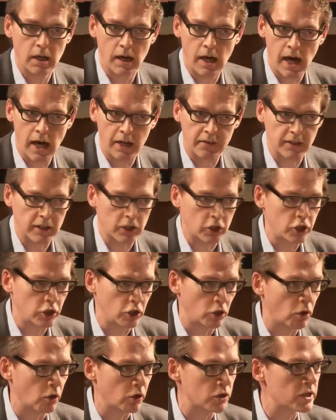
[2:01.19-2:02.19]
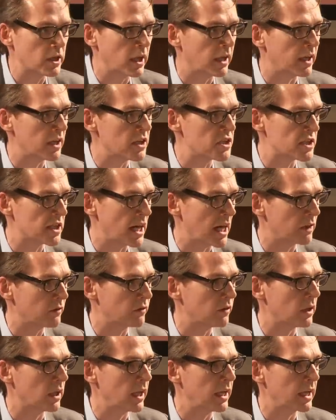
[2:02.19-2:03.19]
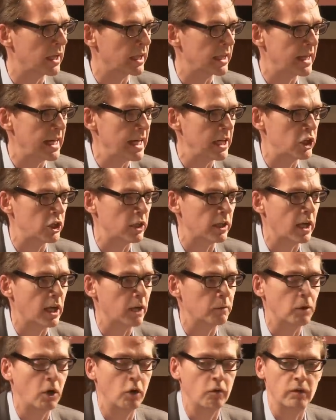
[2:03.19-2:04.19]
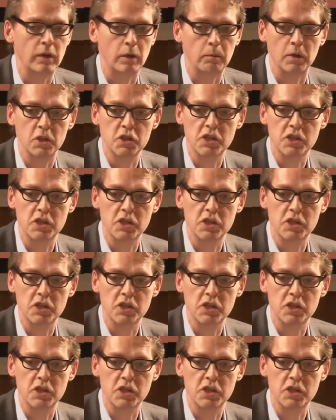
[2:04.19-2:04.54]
I think, short and insightful and engaging and hopefully will